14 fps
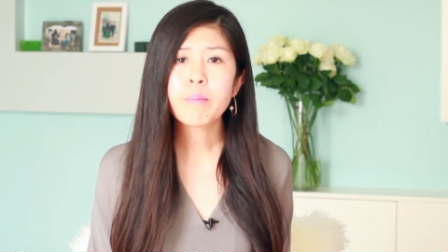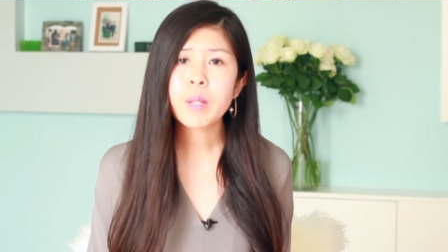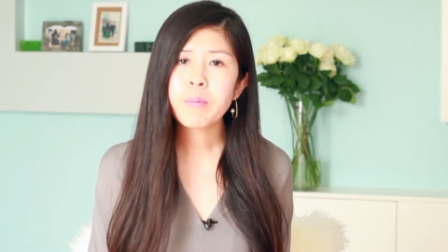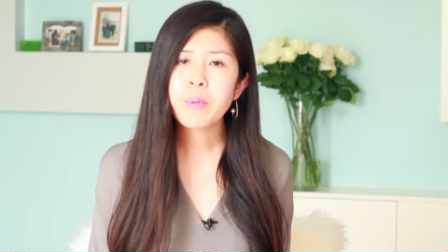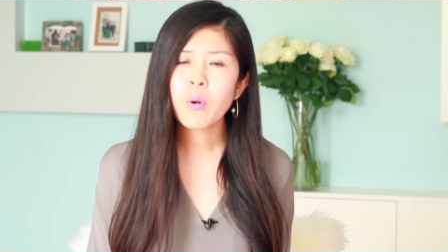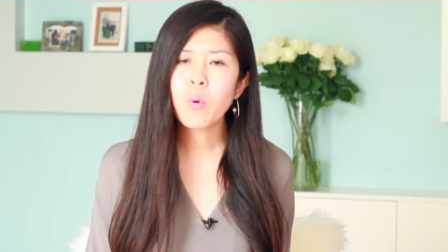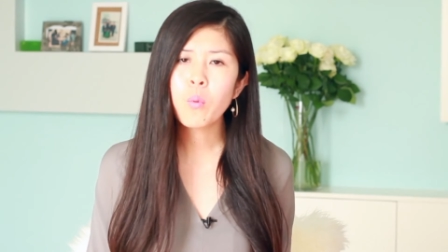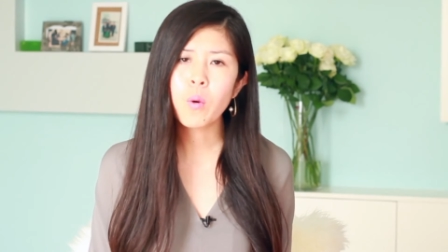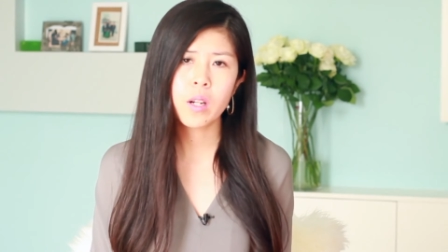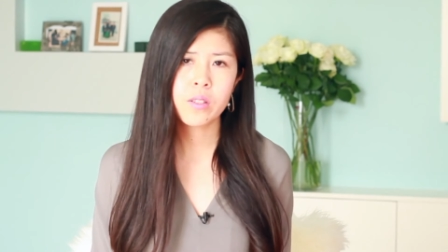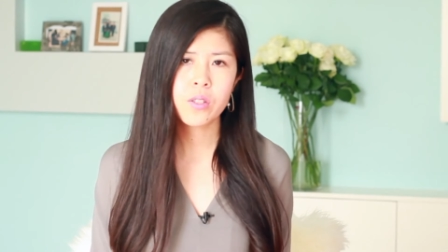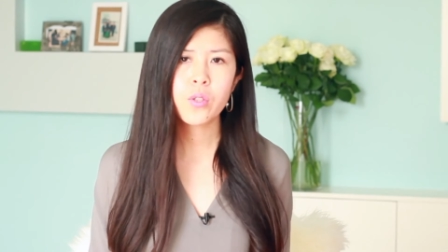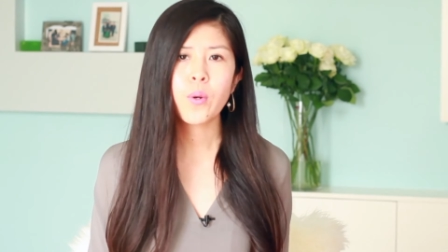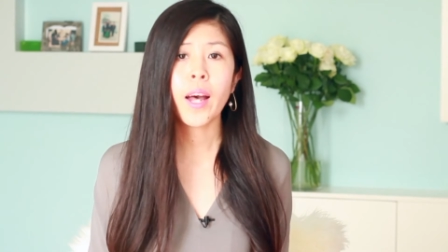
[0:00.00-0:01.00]
people
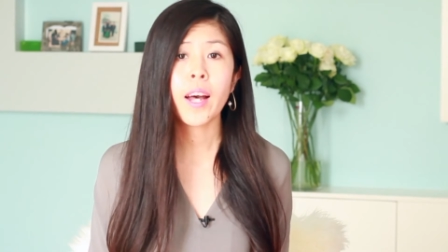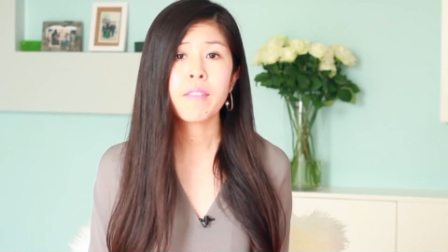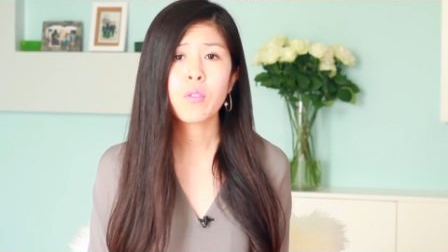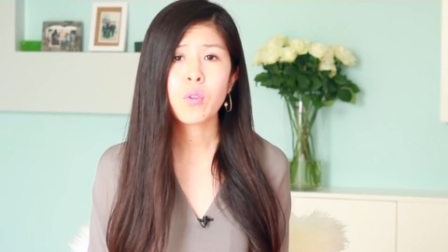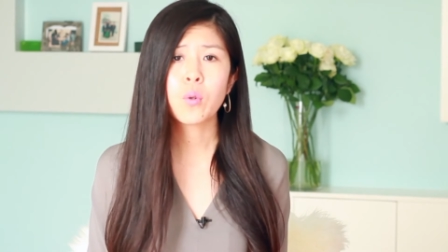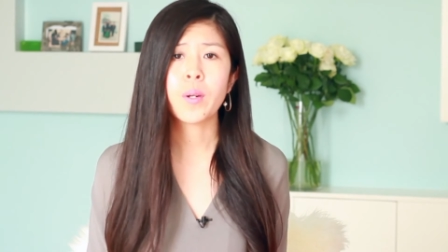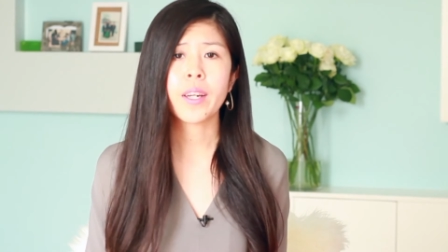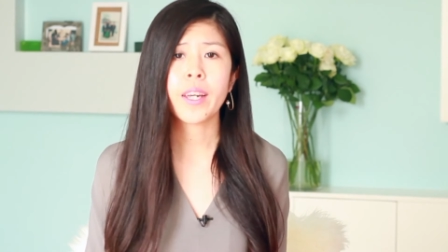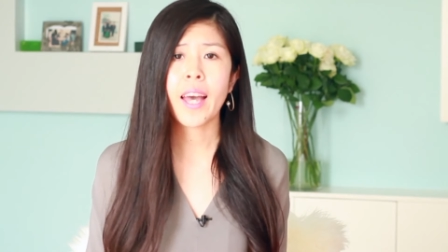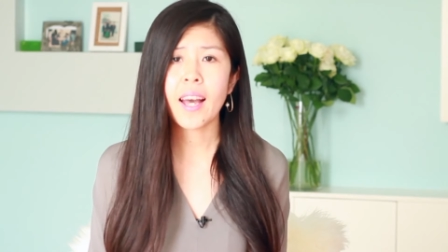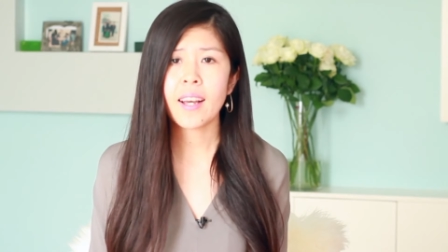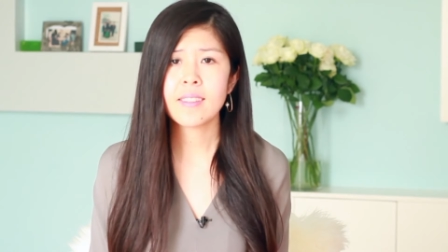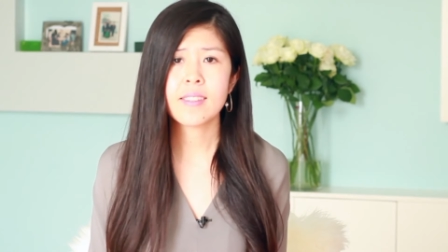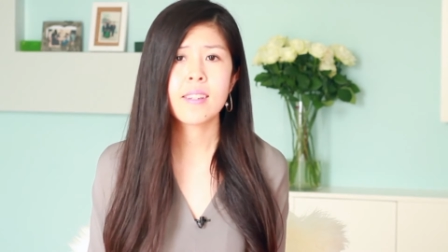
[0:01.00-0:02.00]
want to have quick
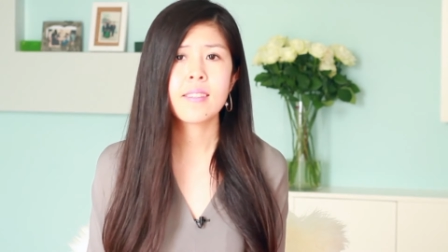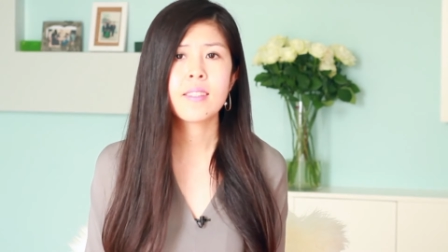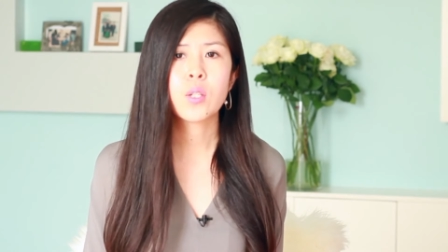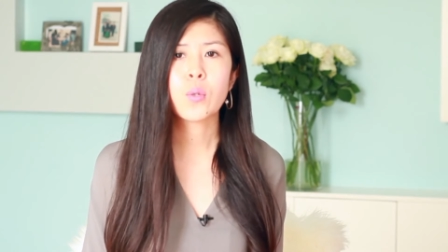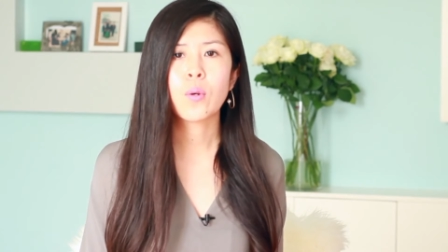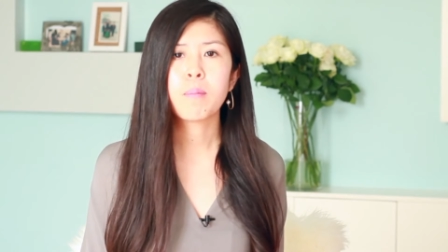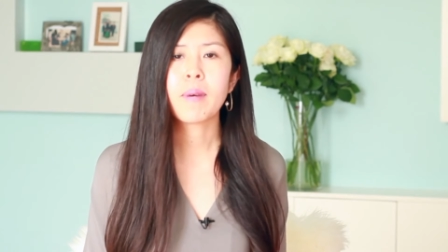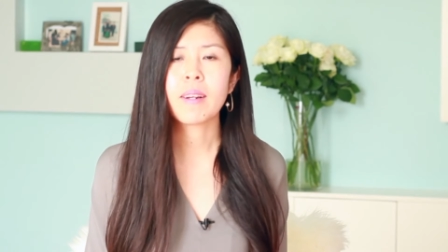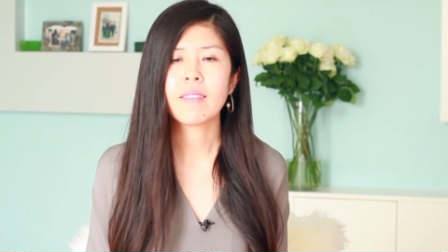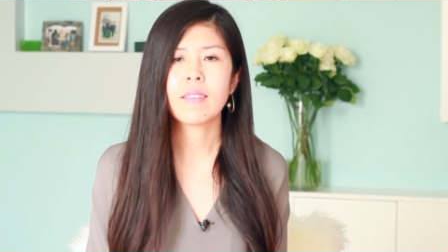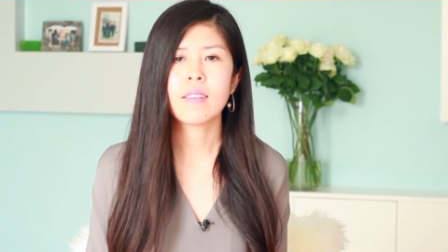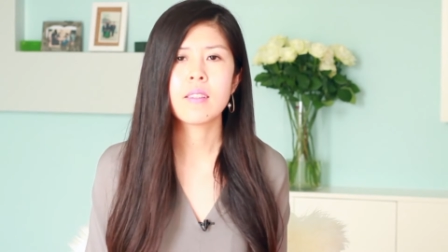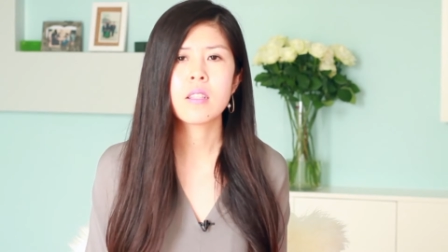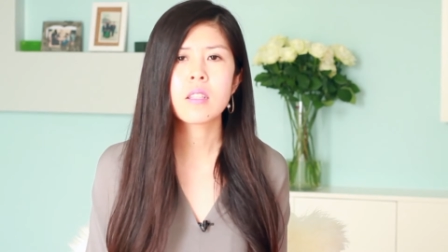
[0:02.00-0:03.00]
access to
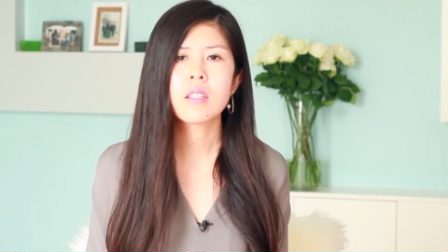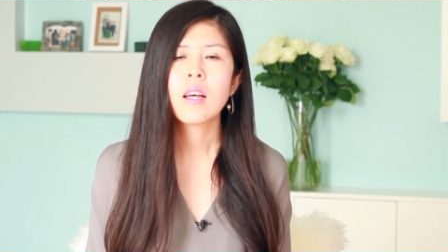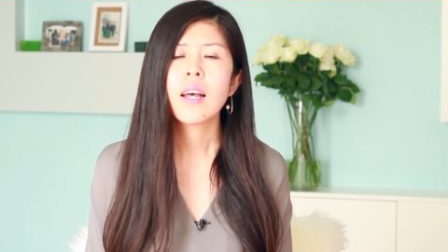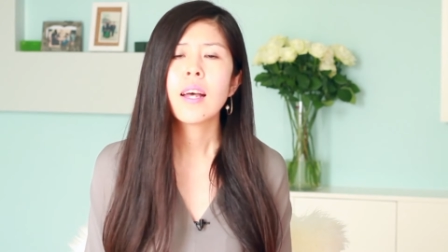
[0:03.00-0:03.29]
abundance.